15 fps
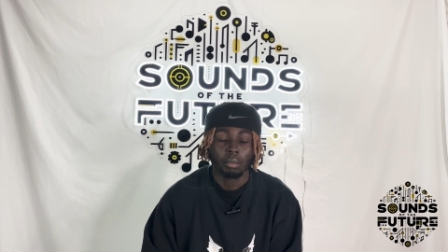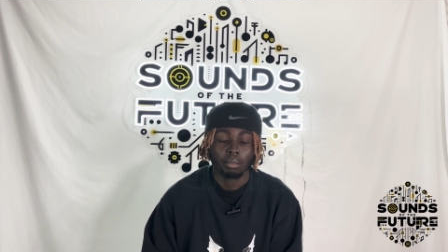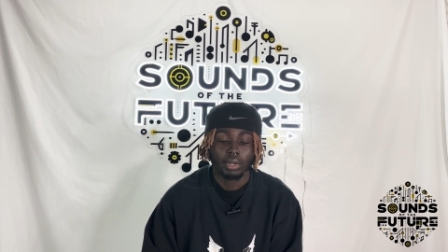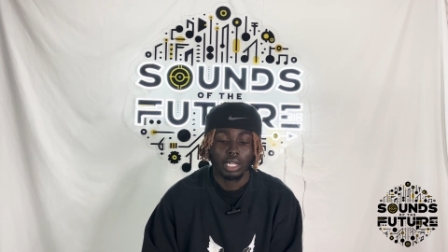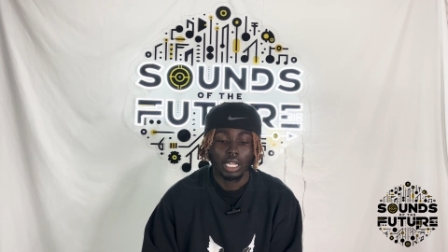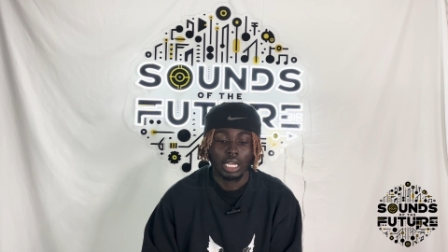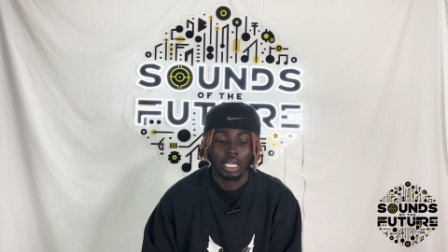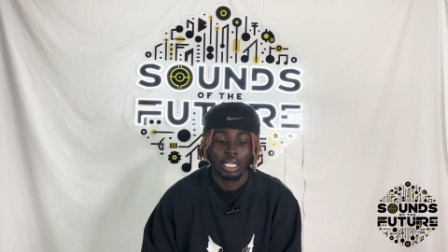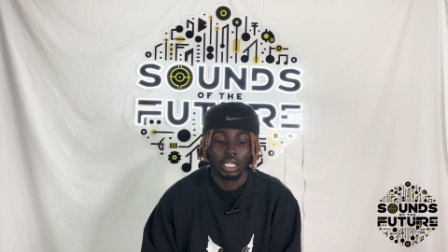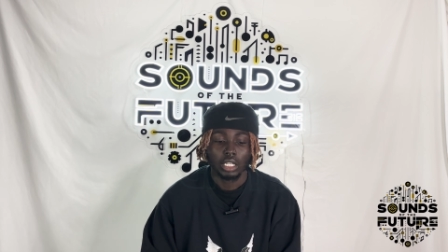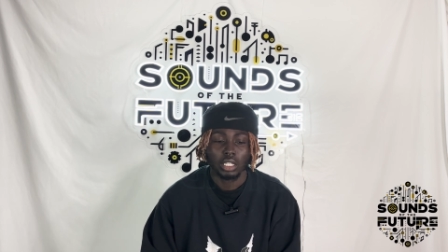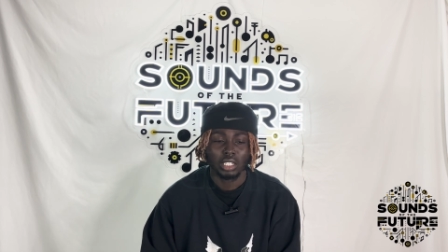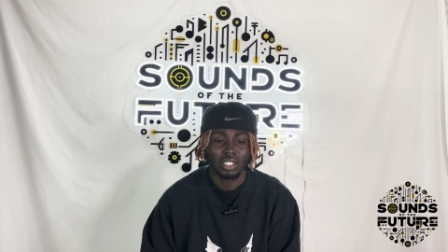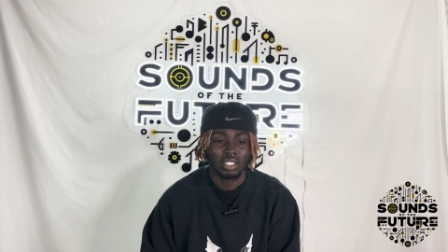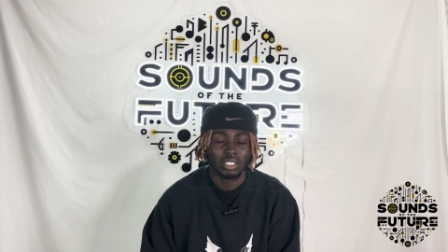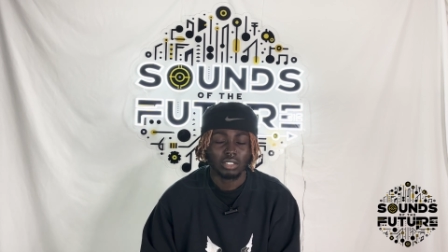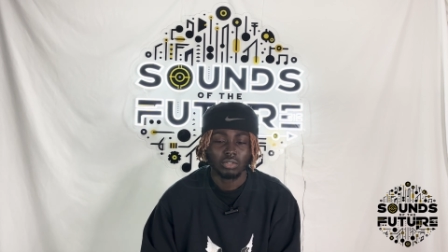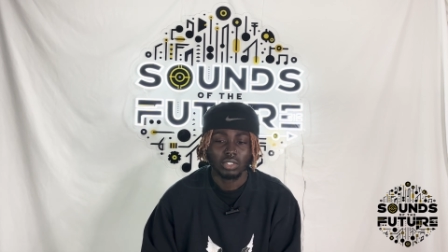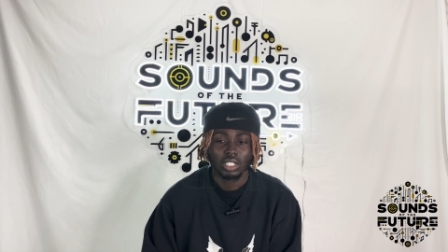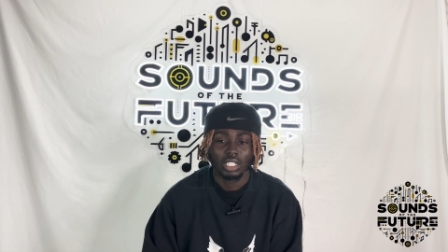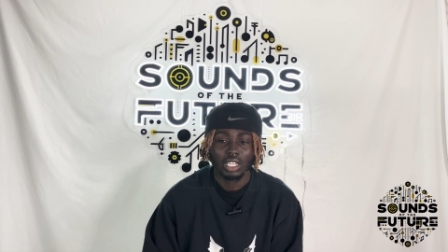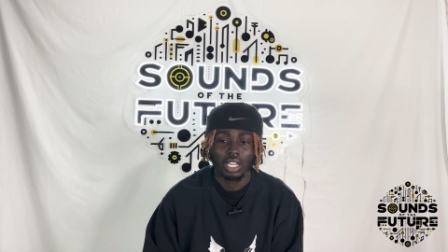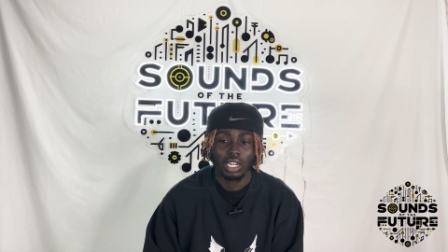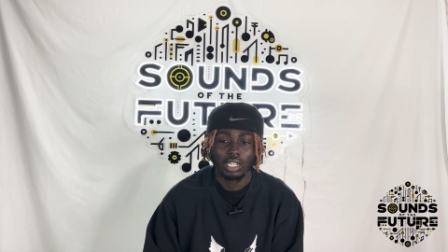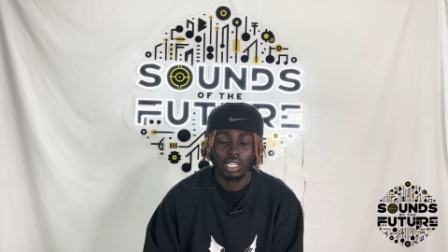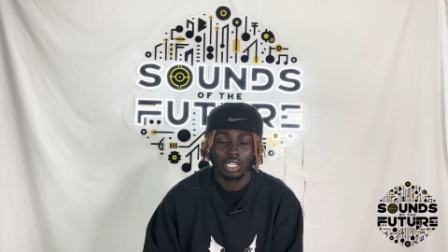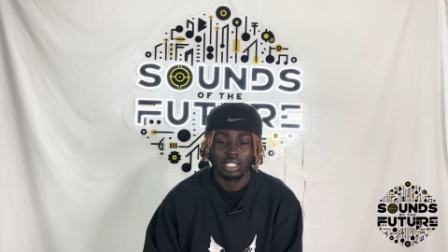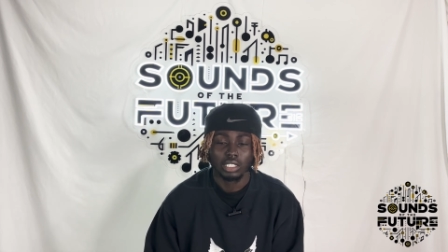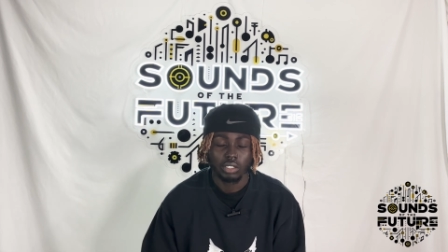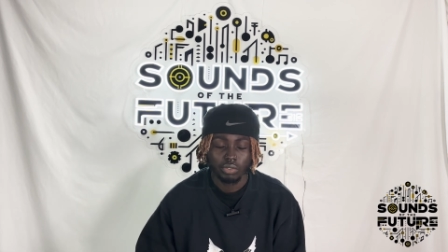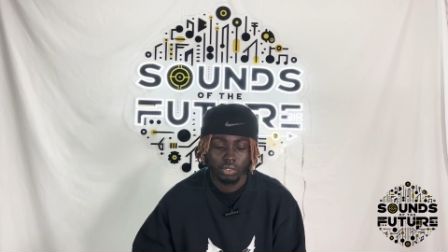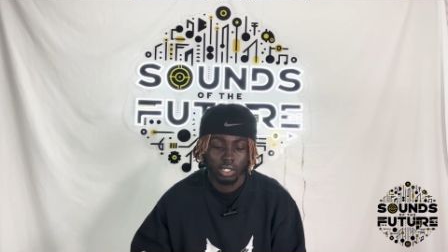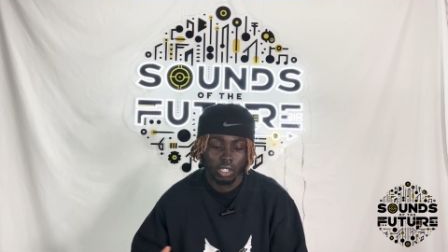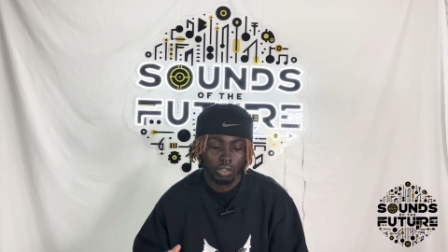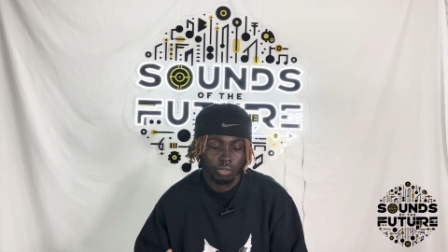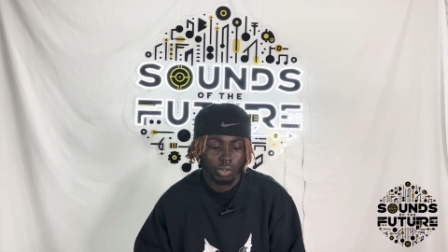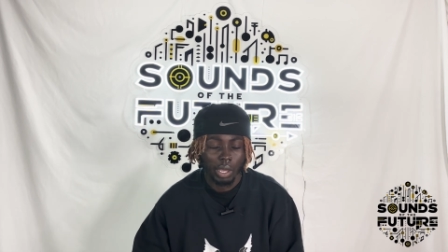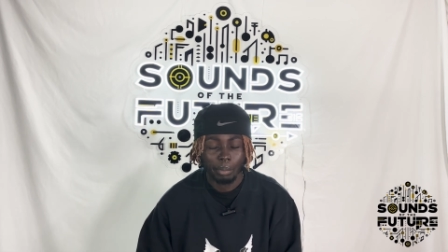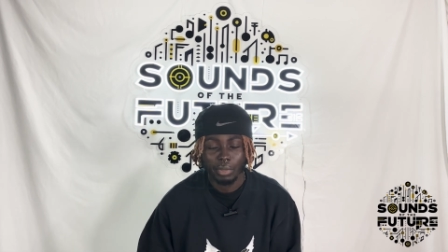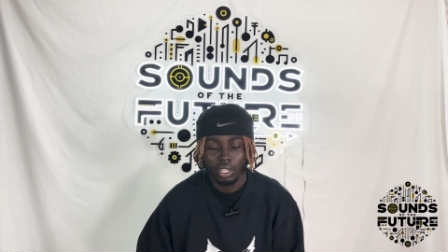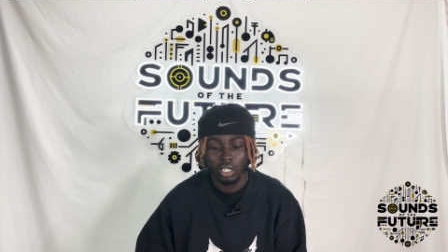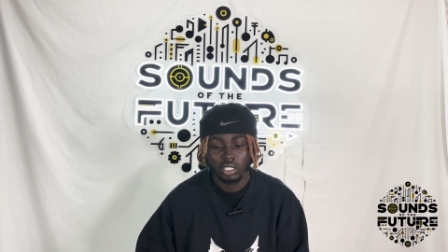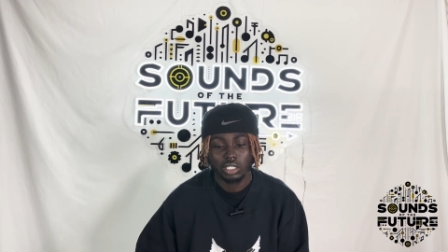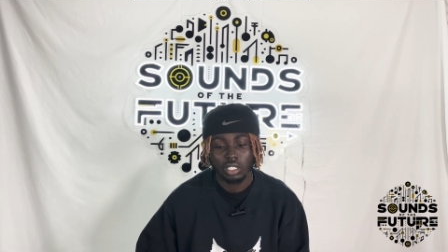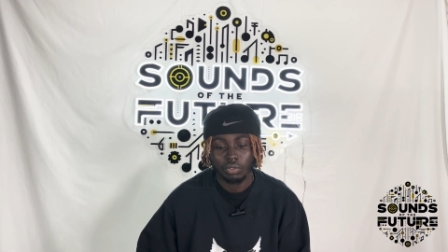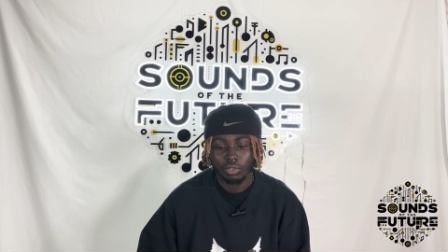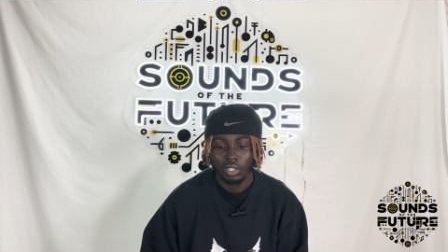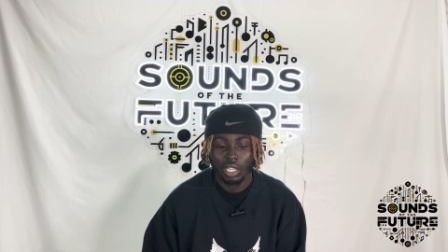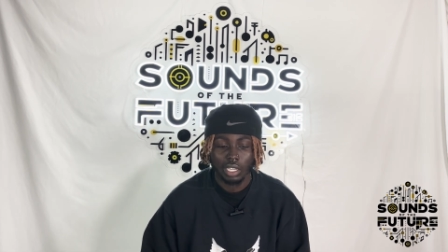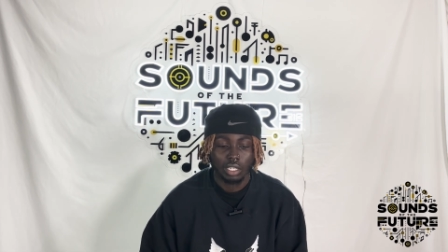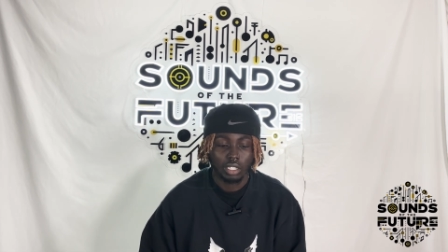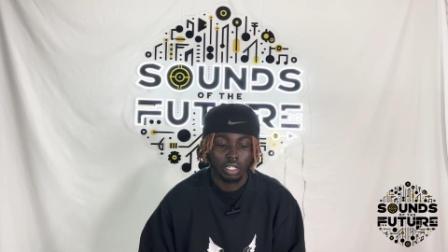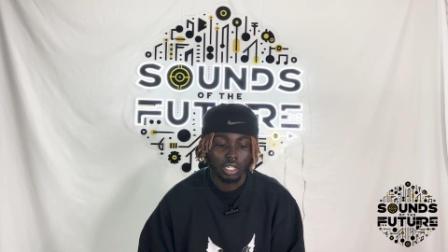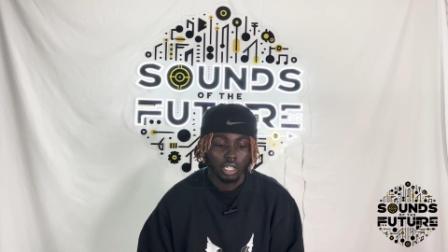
But like there isn't really a lot of like different I mean there's different like